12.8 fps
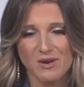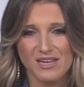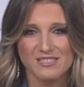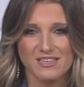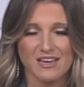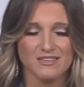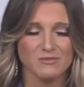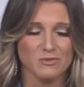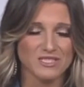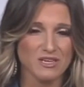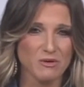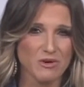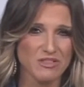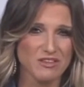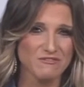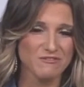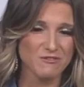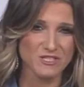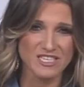I, I, we dealt with
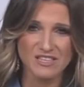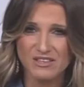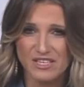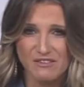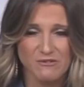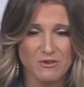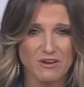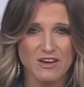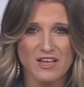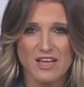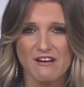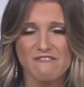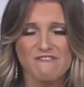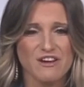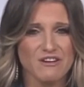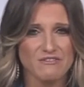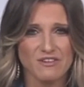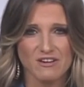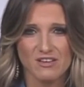infertility for a
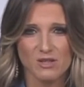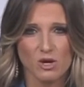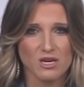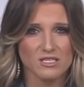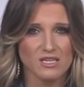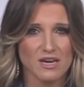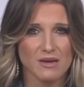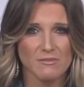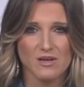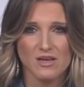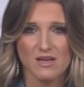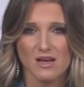very, very long time.